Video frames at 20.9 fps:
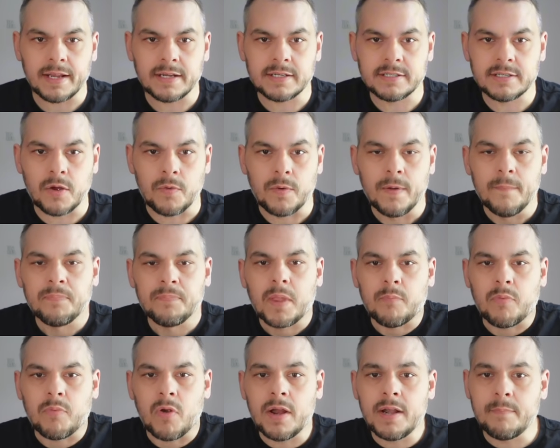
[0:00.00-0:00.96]
So,
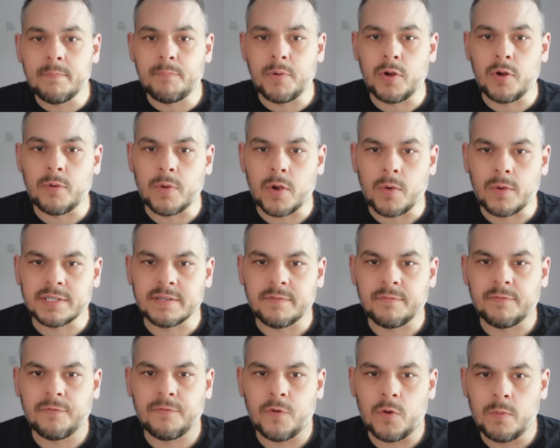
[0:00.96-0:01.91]
Bryan Mbeumo has
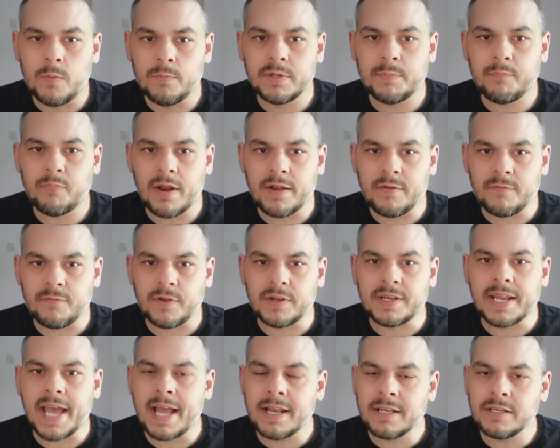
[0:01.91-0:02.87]
informed Brentford
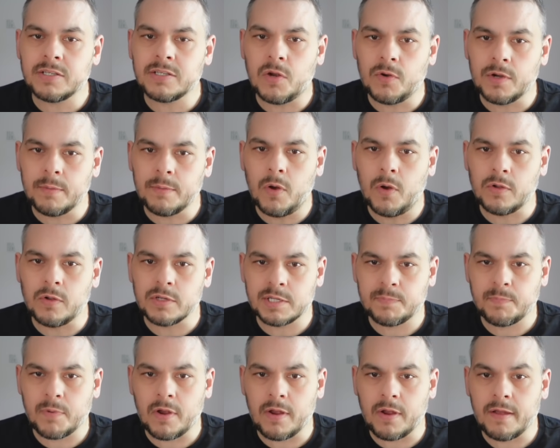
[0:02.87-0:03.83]
and Tottenham
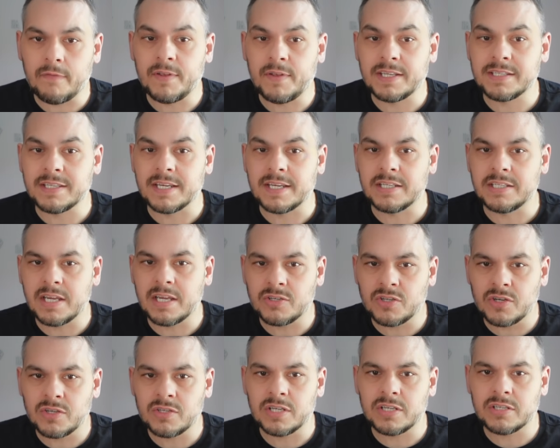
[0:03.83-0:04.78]
Hotspur of his
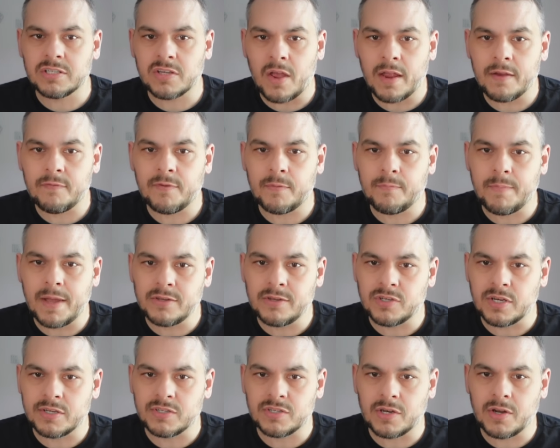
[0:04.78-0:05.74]
decision to sign for
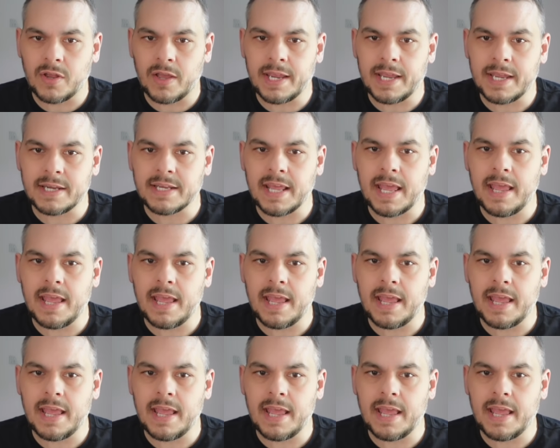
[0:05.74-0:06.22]
Manchester United